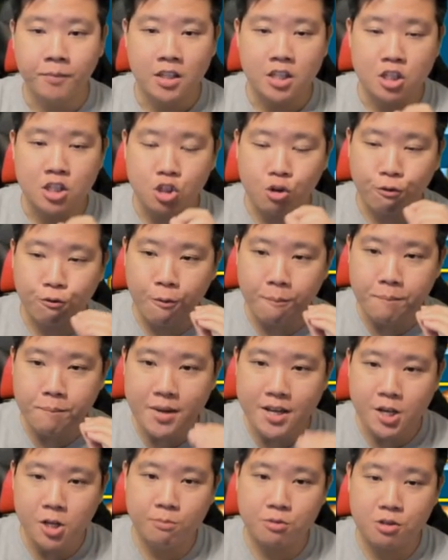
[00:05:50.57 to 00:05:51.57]
So for
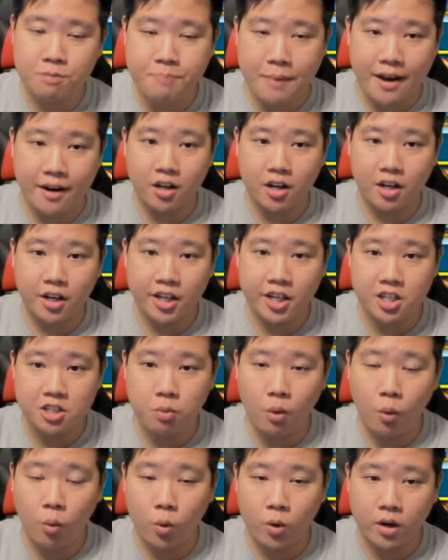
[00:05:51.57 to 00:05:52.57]
medium spender, here's
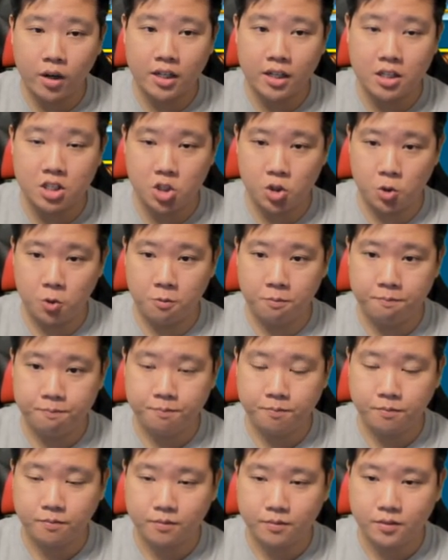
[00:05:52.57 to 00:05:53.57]
what we're going to do.
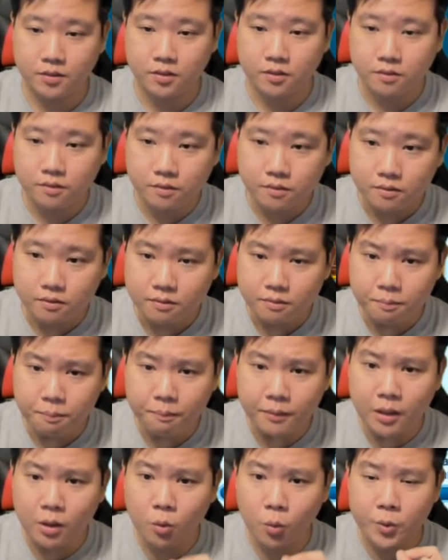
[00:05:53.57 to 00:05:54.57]

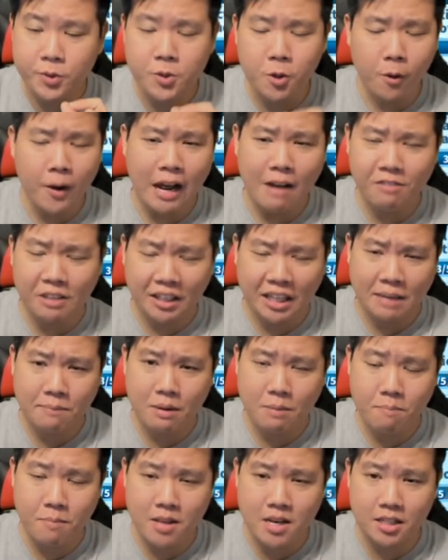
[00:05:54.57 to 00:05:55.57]
We don't have the
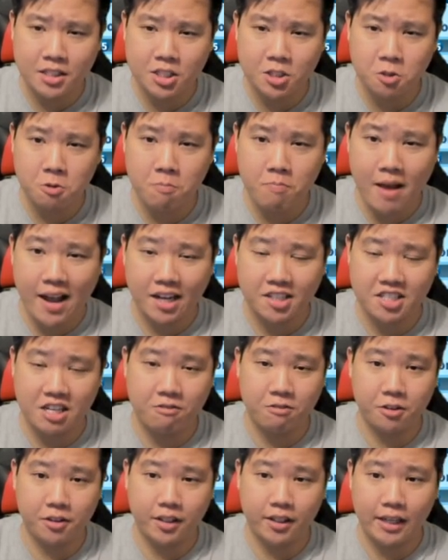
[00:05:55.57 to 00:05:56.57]
capability to max
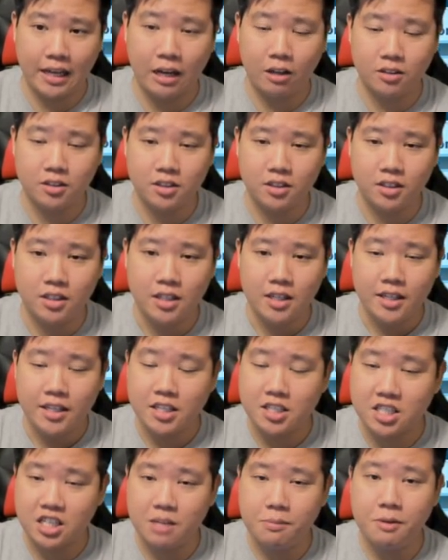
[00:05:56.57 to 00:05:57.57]
everything out.
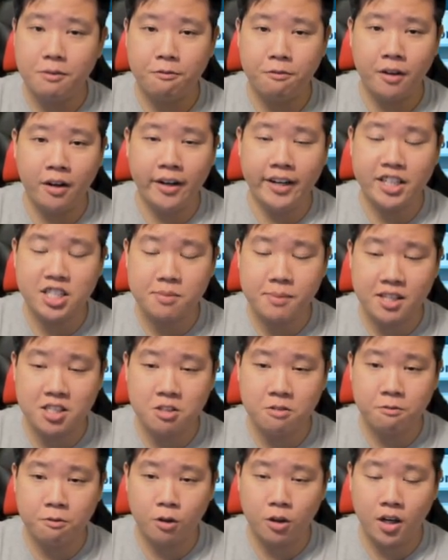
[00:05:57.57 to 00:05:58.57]
It's going to be very
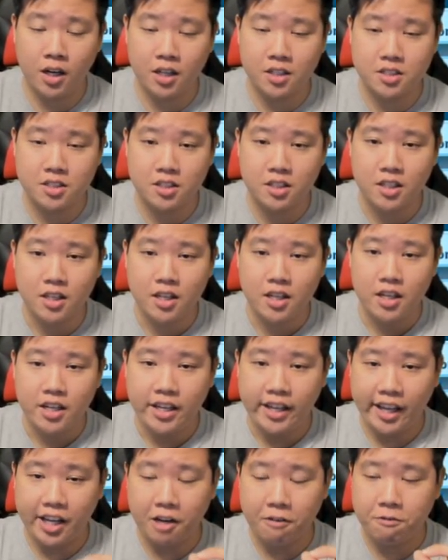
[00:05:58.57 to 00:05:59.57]
expensive for us.
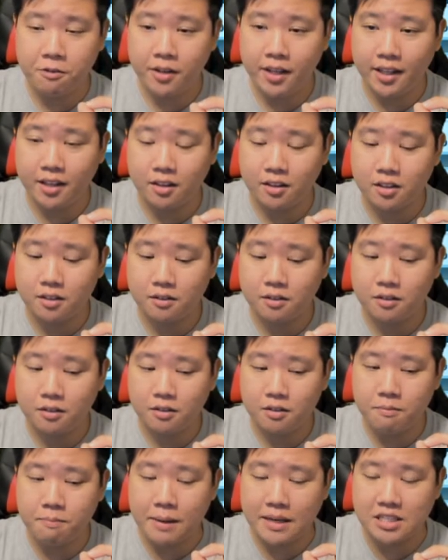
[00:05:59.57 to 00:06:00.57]
And if you get
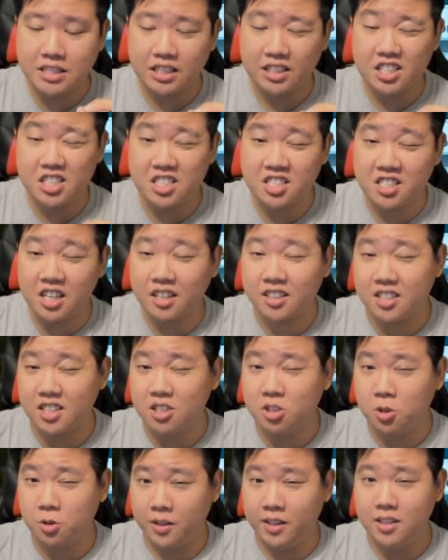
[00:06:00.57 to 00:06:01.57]
basically sucked
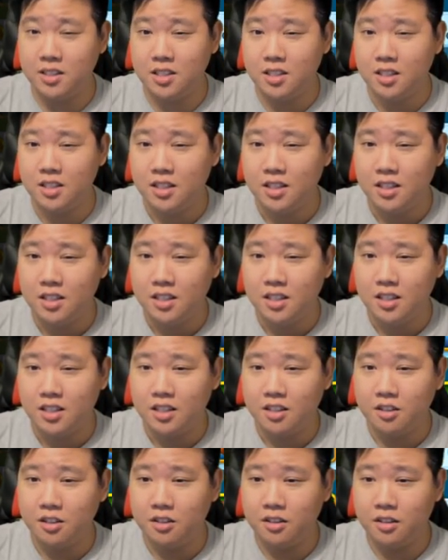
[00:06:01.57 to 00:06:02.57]
into it,
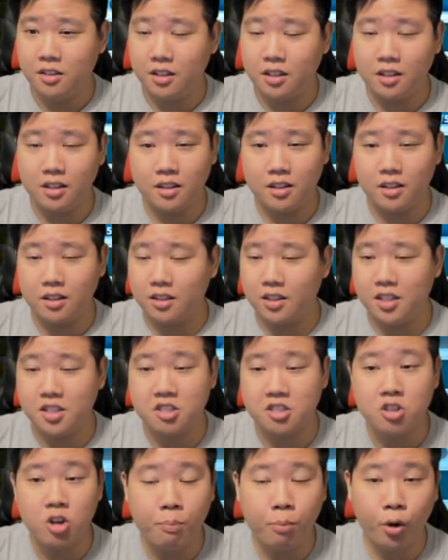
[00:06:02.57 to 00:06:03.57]

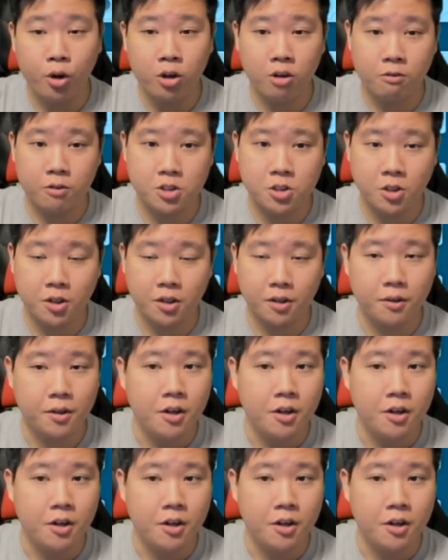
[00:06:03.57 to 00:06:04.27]
there's no point of return.